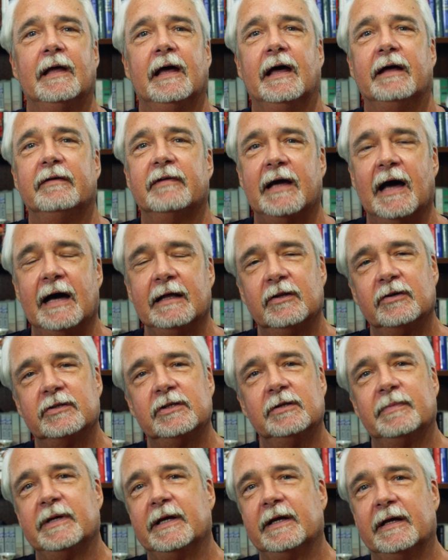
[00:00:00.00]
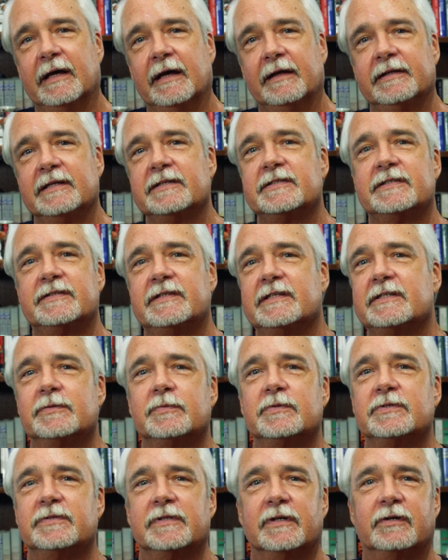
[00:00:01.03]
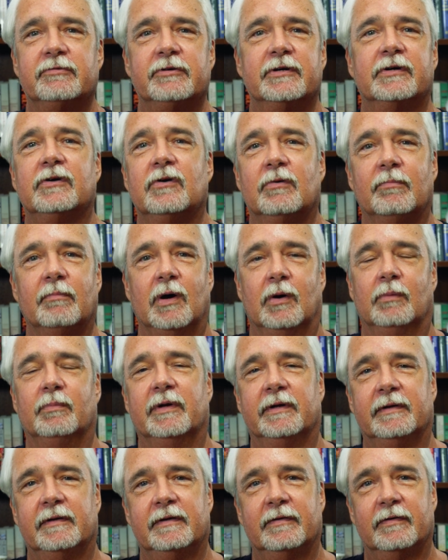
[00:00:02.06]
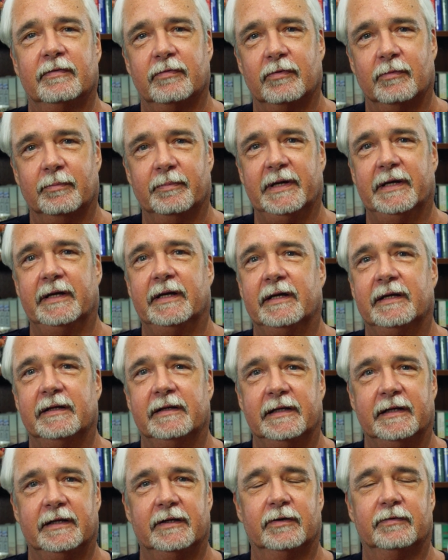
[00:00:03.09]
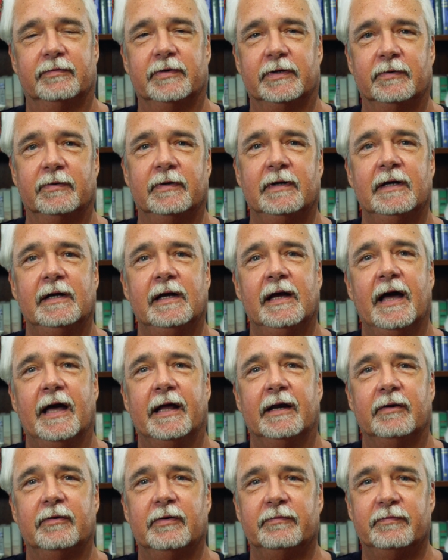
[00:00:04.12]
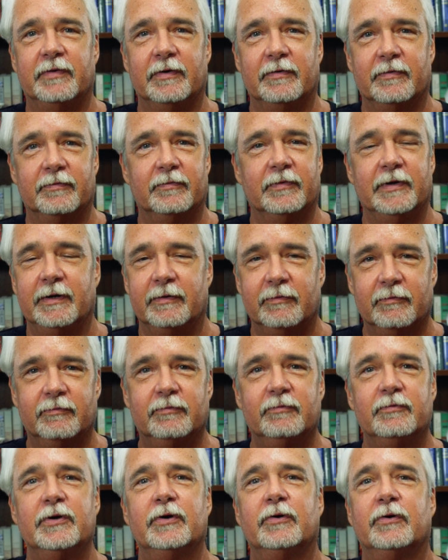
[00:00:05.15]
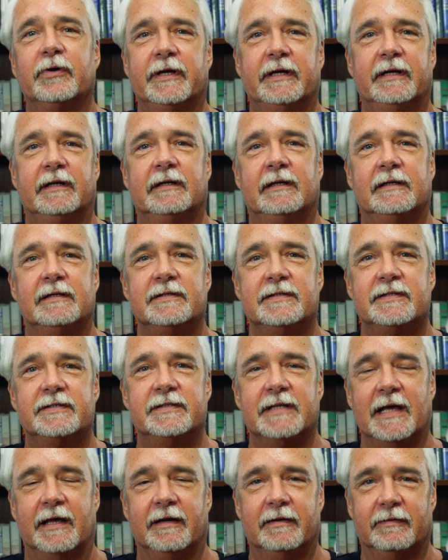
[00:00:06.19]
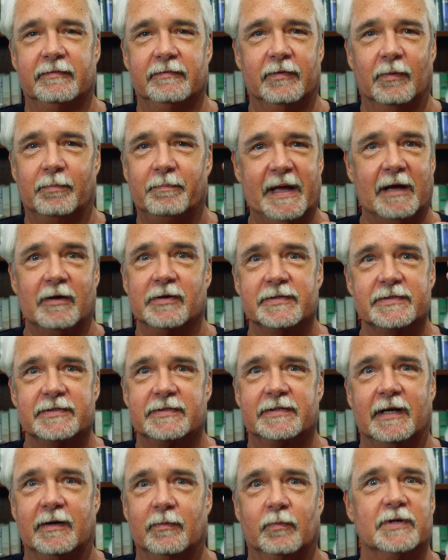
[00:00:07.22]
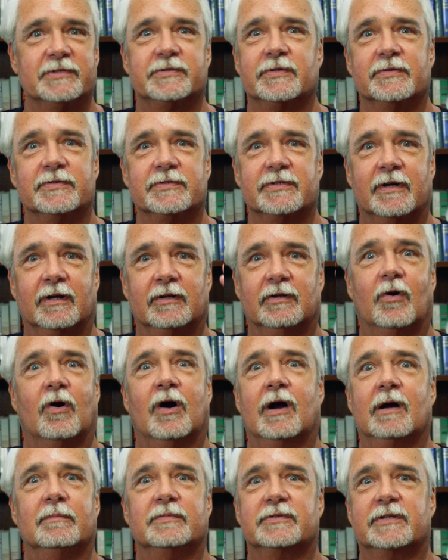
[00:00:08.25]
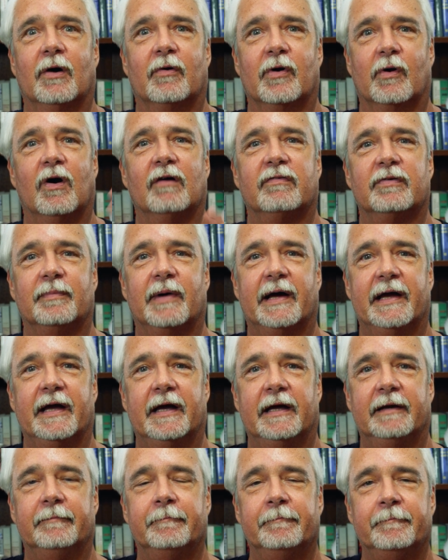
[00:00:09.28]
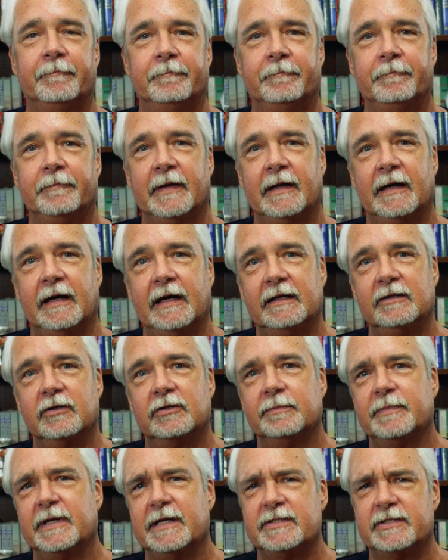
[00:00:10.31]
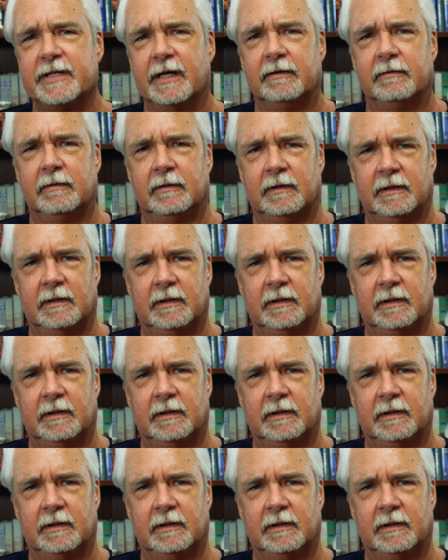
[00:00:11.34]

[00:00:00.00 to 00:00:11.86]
And the guy looked at me, and this was the critical moment for me in the interview. And it really set the bells and whistles and alarms going off in my head. He looked at me and he said,